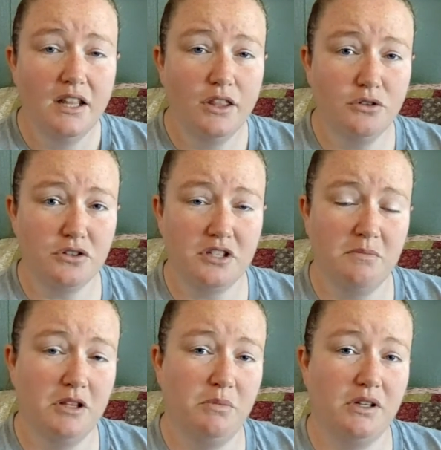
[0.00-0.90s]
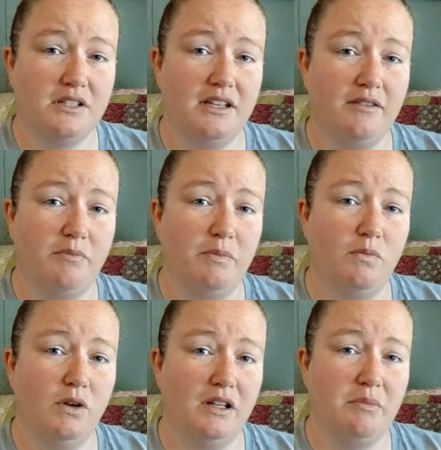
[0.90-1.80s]
those are some of the books that have
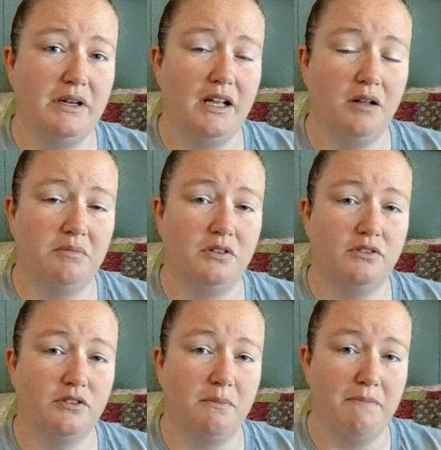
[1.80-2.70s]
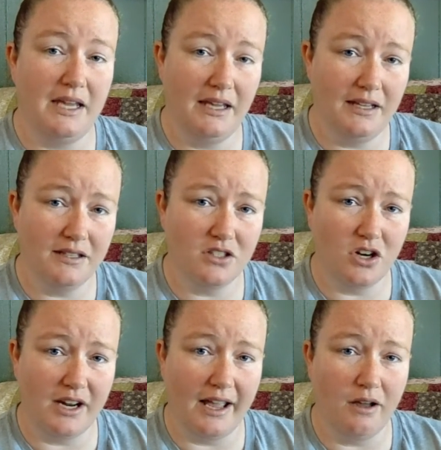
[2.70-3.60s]
really been helpful for me
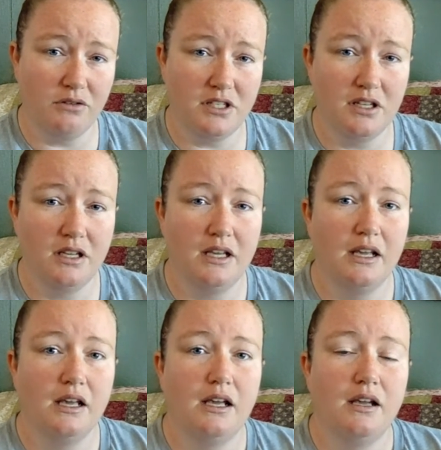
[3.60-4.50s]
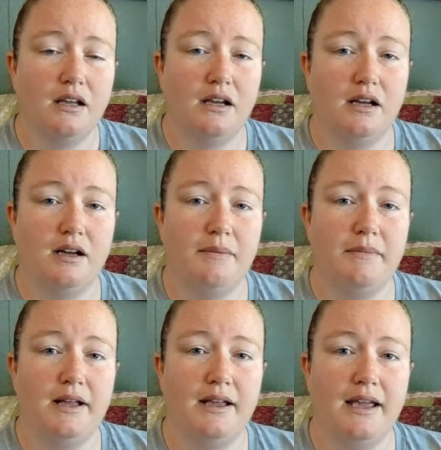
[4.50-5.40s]
starting out.
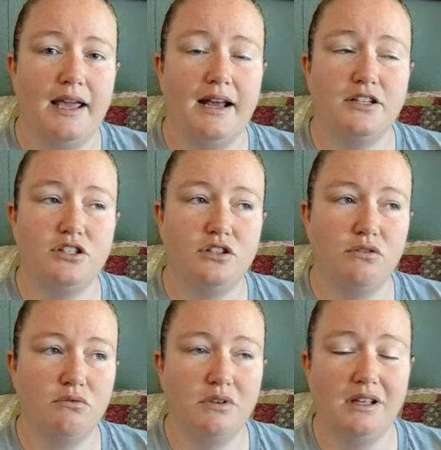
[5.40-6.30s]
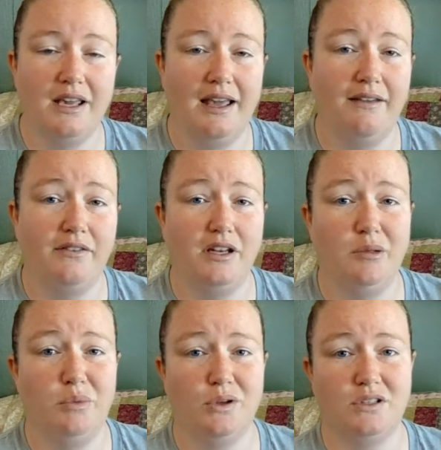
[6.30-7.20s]
And I don't really have any
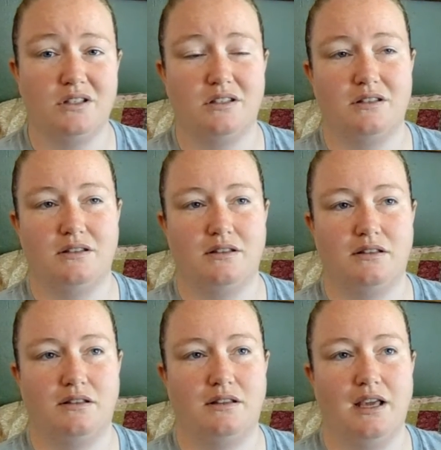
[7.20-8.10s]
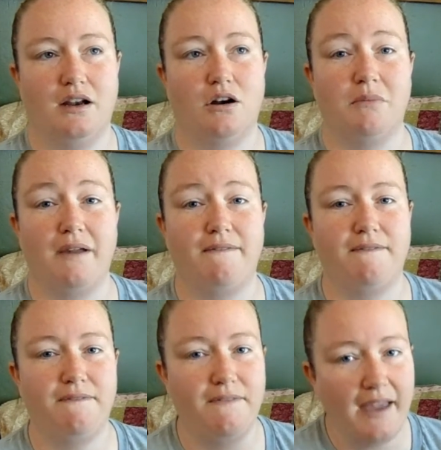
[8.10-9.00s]
books that are my
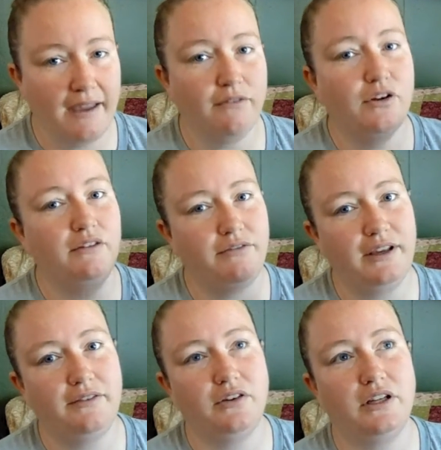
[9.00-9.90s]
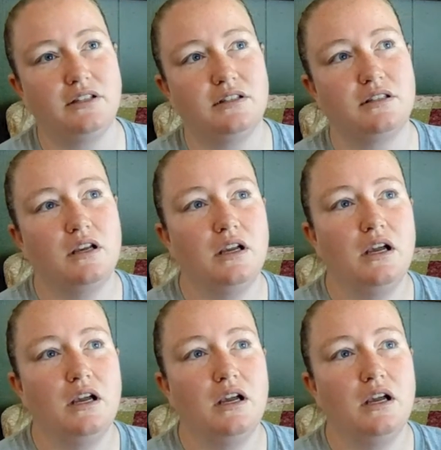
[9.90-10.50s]
favorites